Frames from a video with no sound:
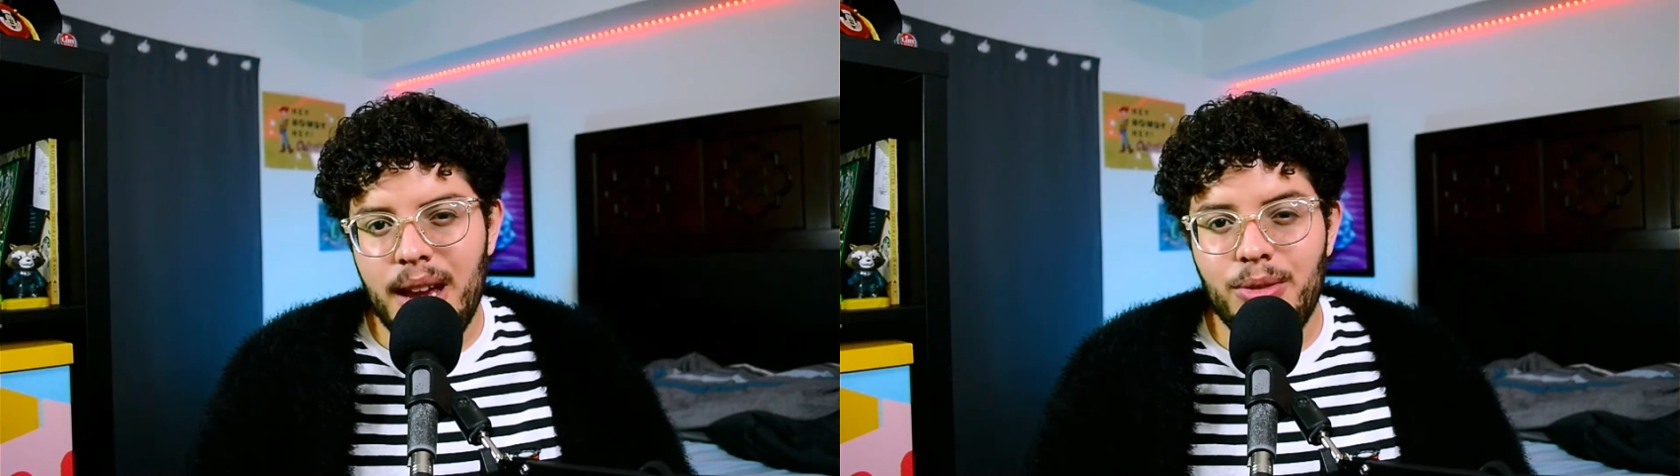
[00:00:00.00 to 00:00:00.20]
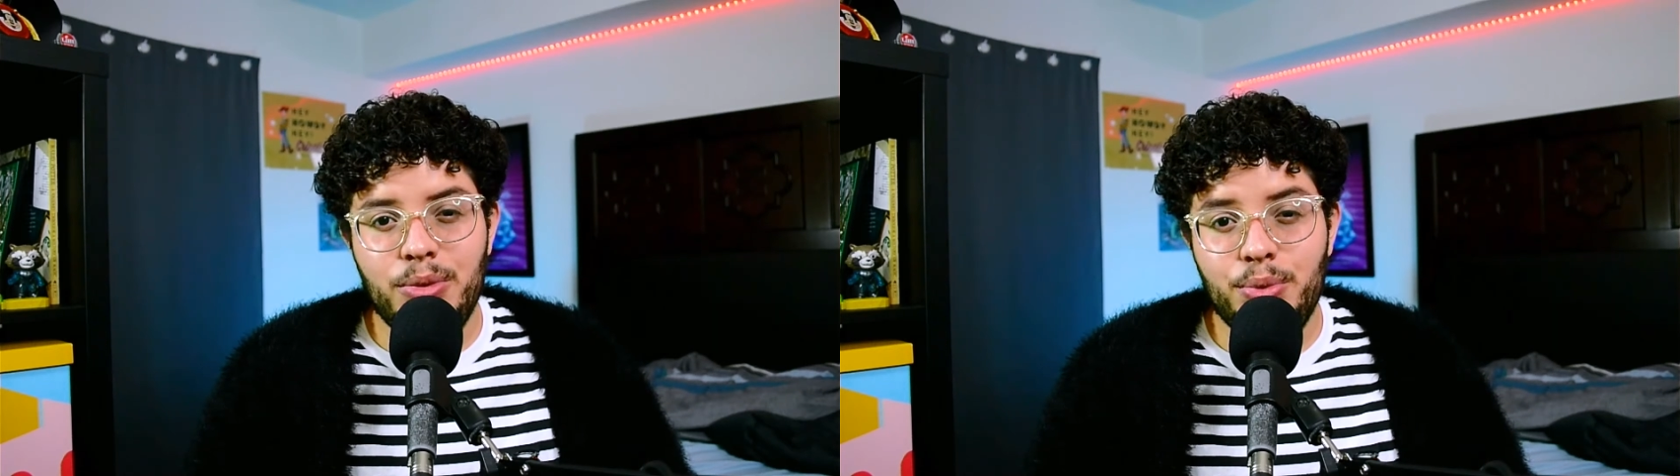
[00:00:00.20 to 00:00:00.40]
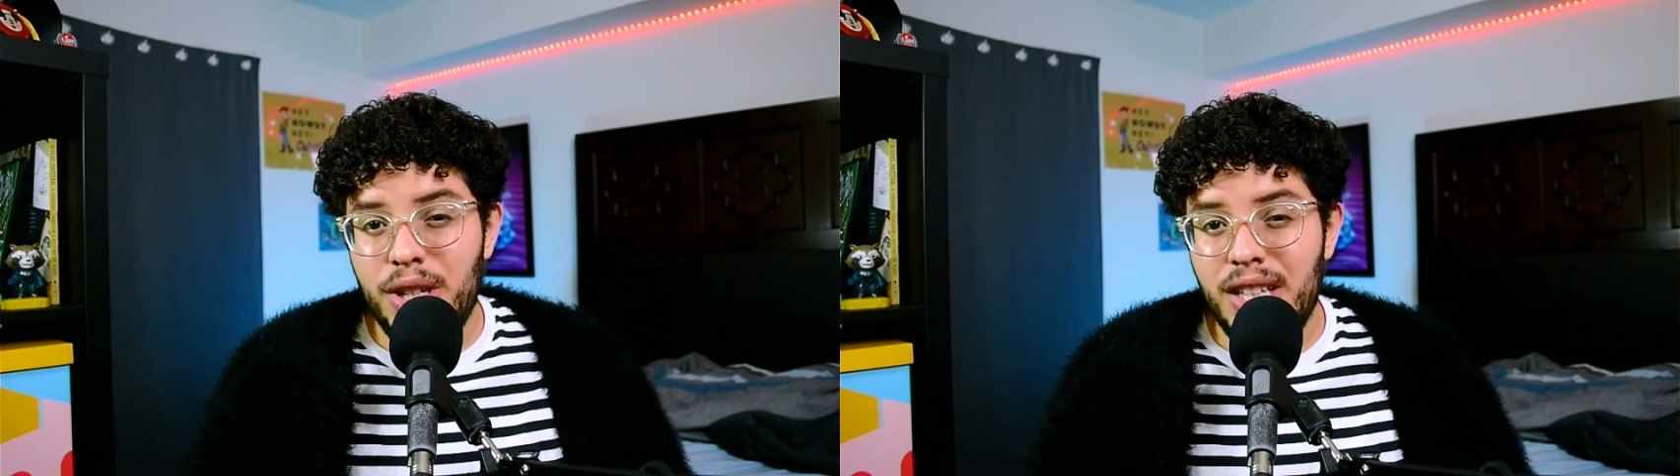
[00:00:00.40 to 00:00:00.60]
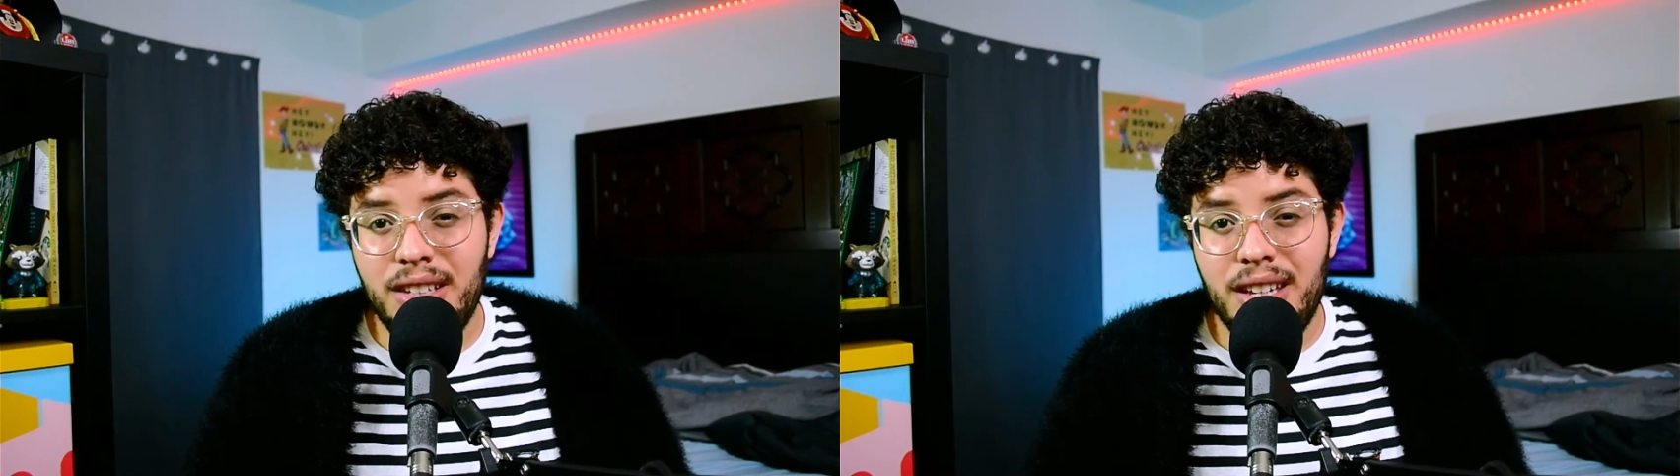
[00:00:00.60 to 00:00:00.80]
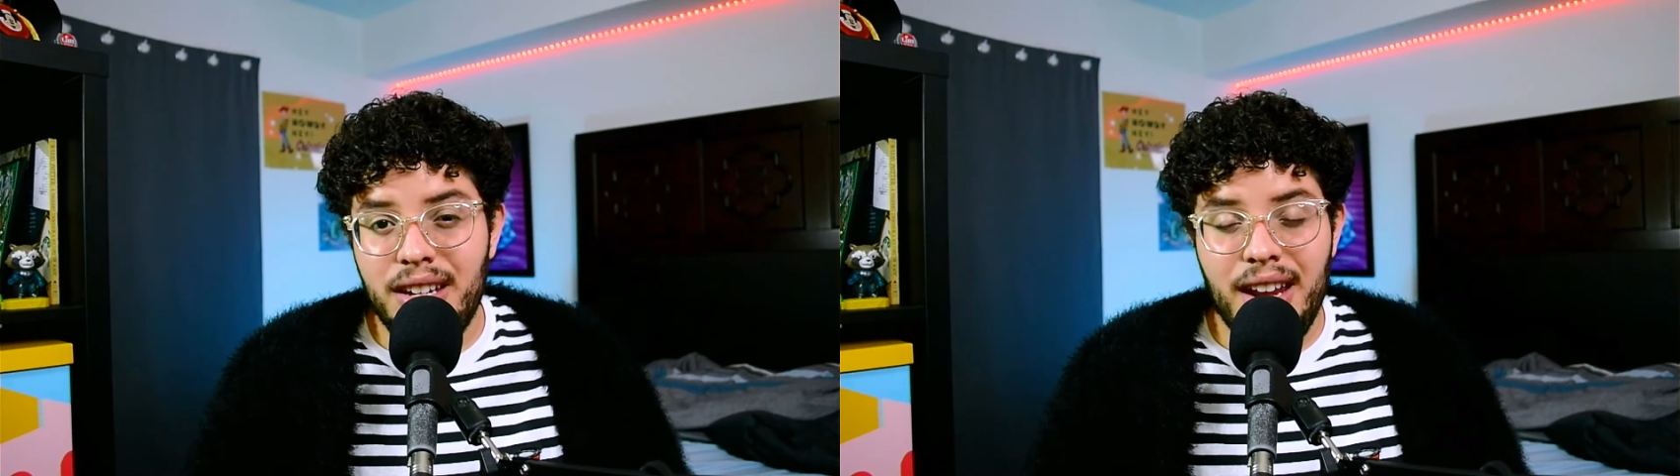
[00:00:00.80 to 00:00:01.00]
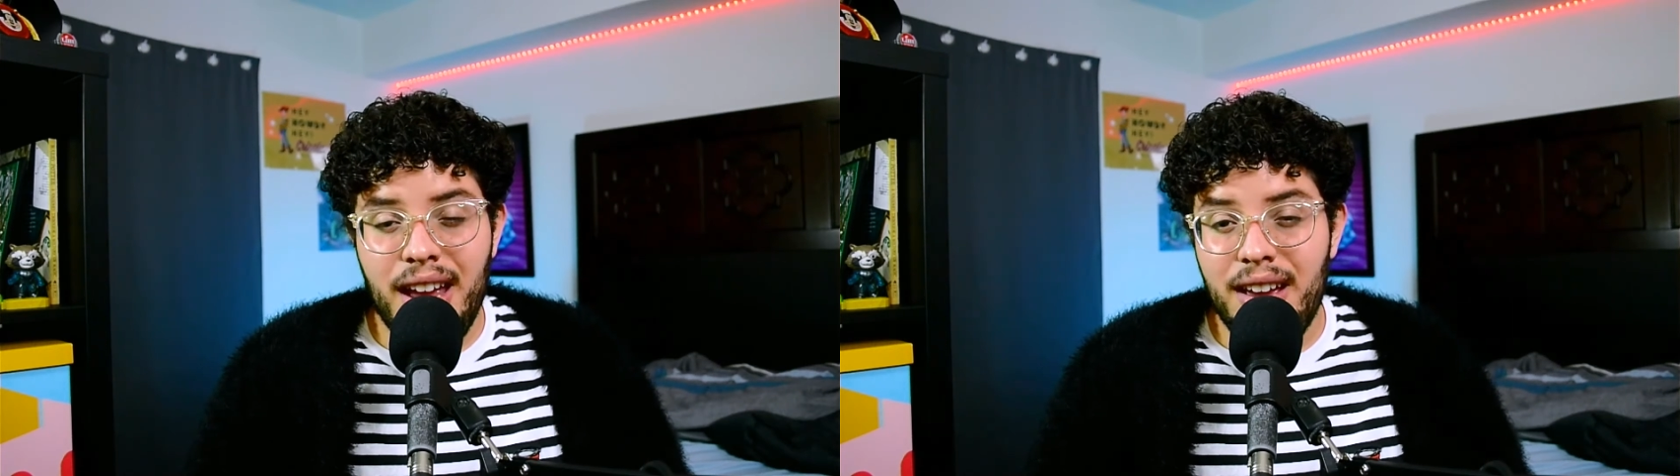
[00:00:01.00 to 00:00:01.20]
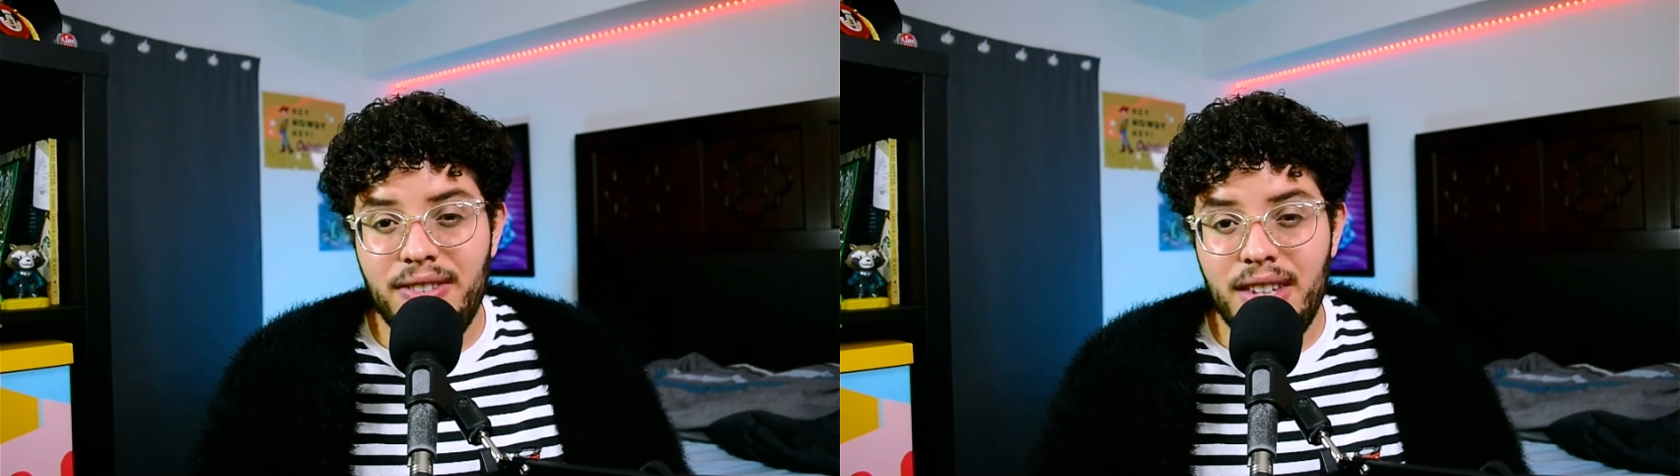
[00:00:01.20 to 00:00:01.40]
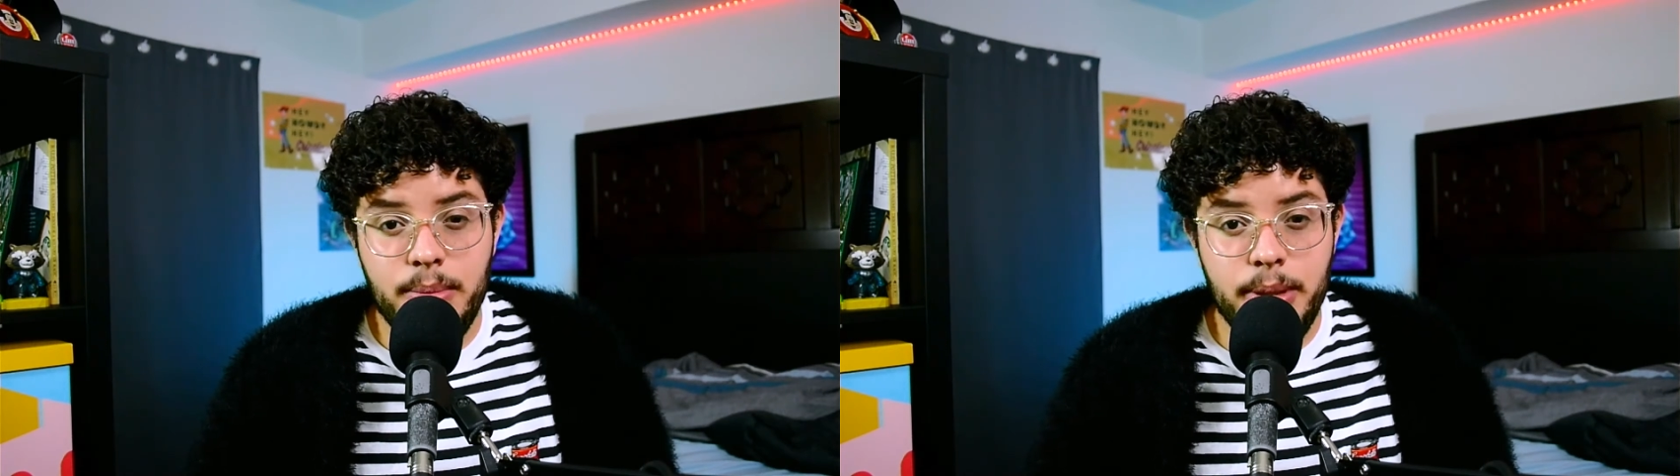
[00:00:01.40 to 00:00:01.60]
really didn't have
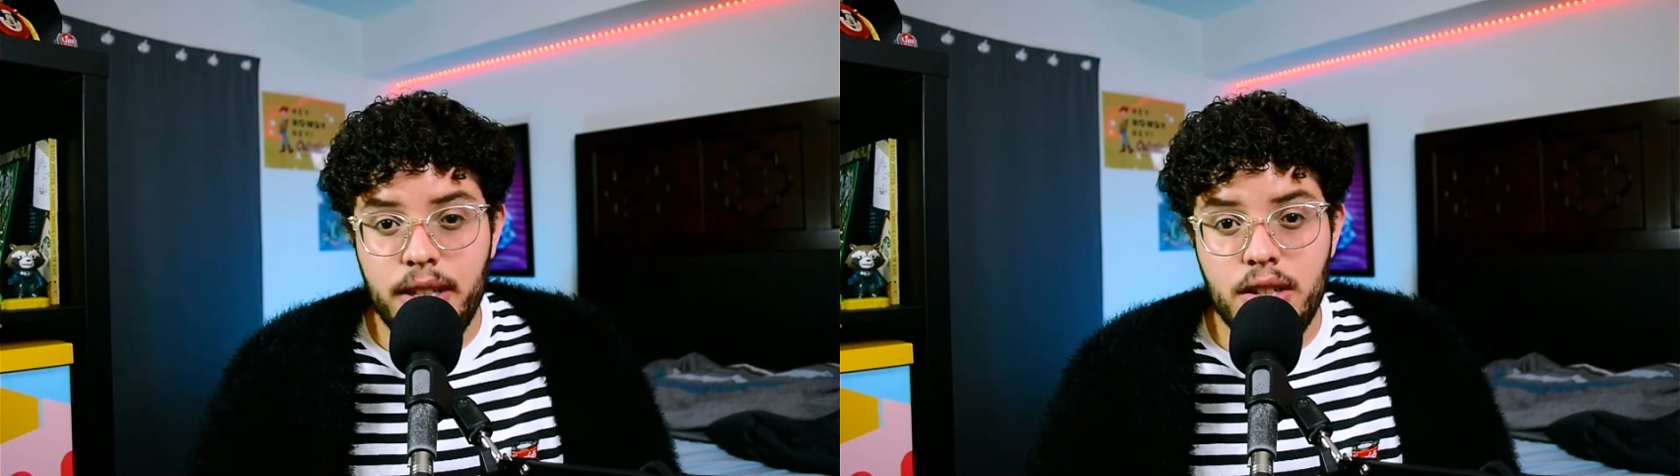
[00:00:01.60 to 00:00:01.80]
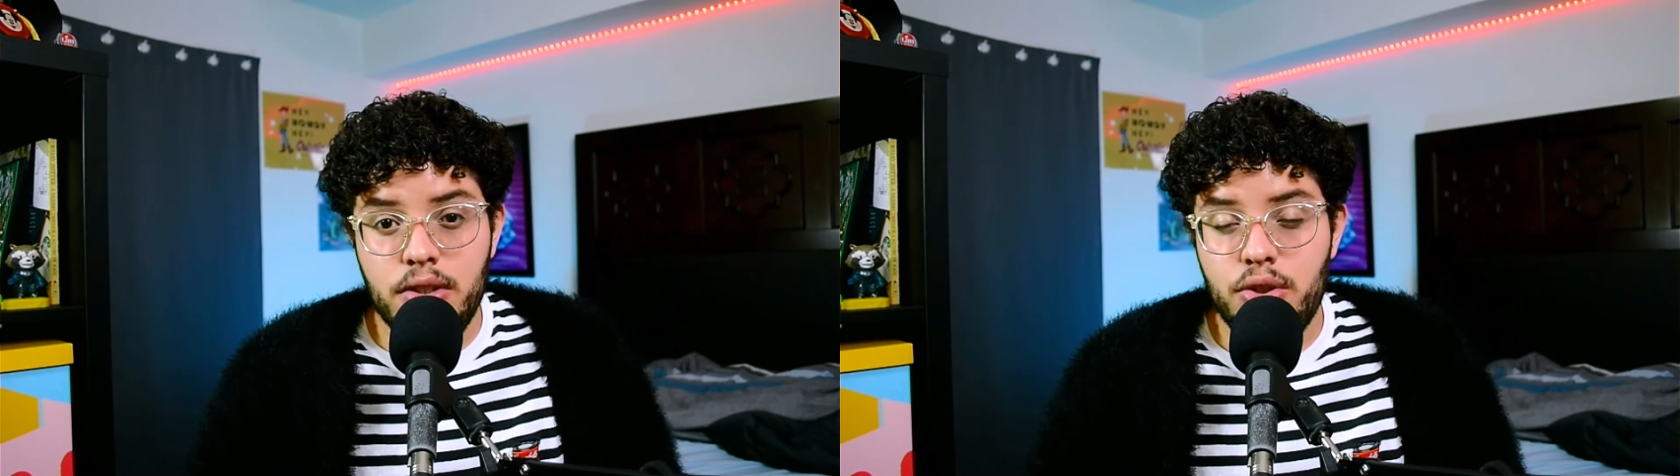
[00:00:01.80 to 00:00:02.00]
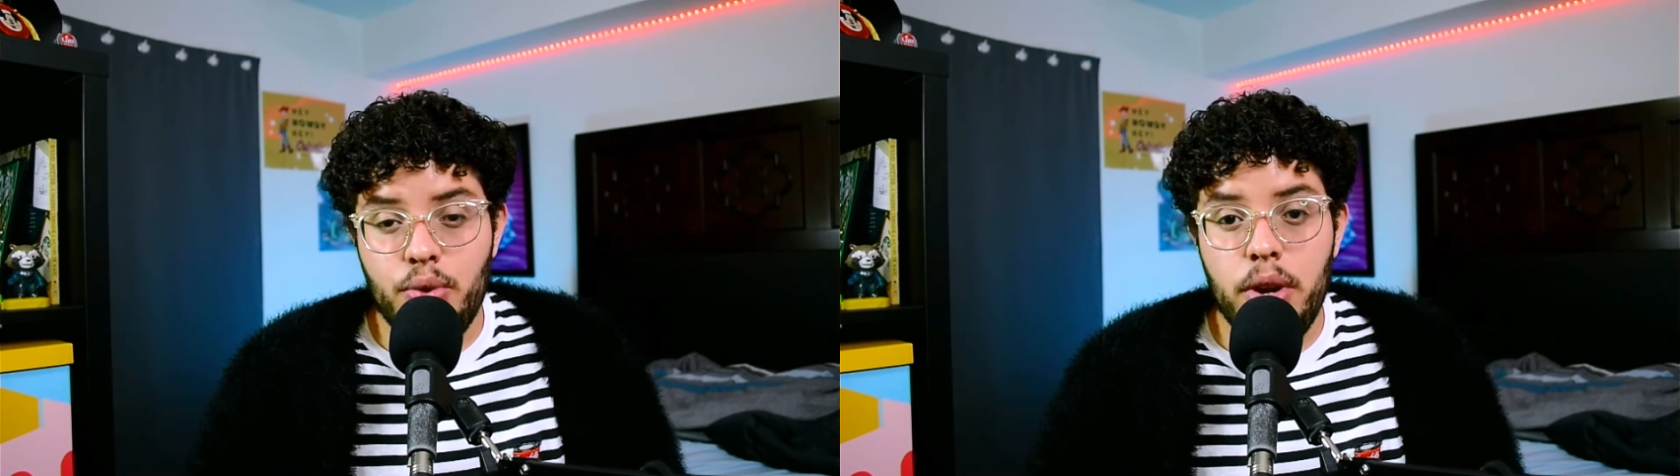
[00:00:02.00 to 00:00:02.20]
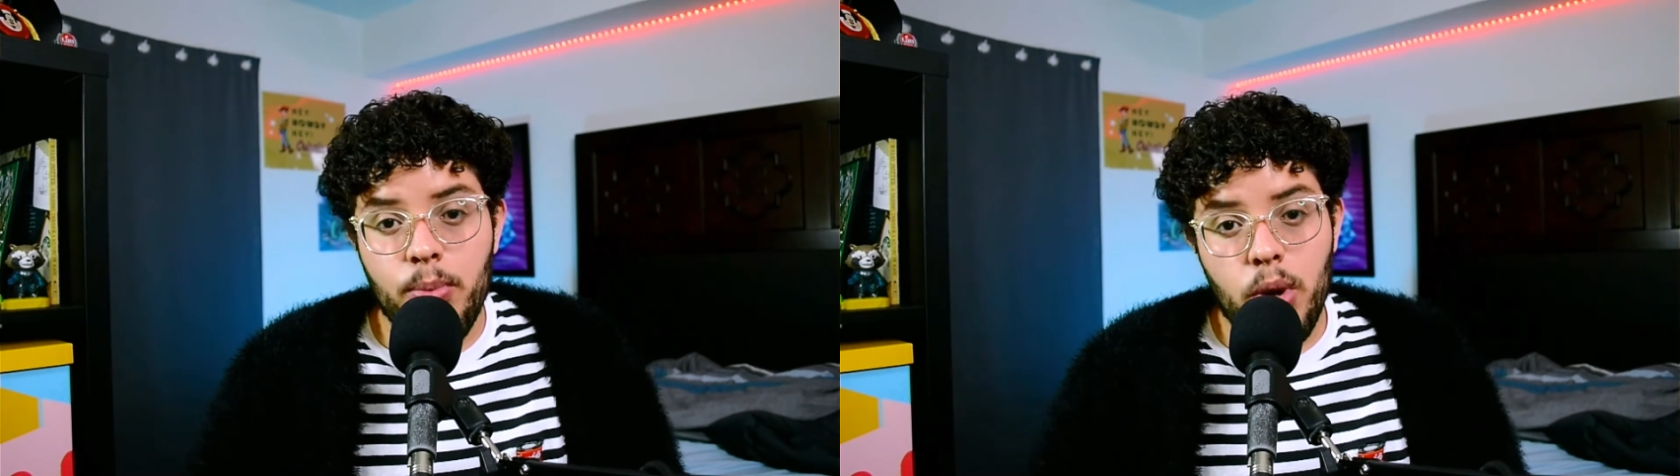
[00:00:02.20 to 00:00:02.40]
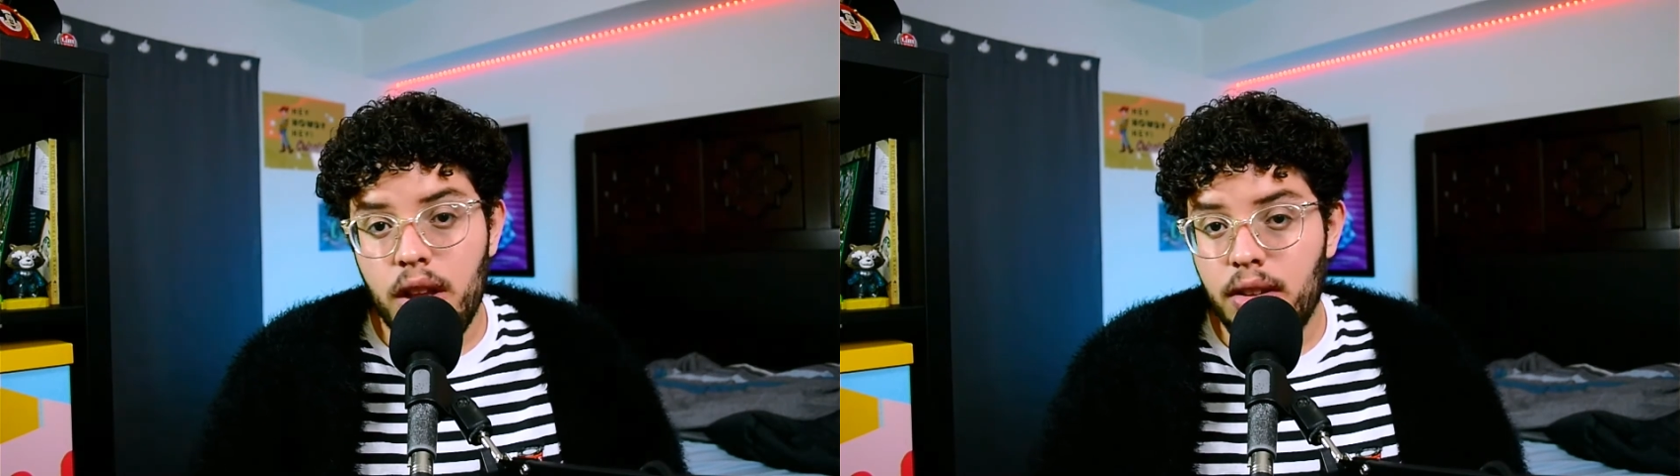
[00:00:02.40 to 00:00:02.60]
the ability to stream well.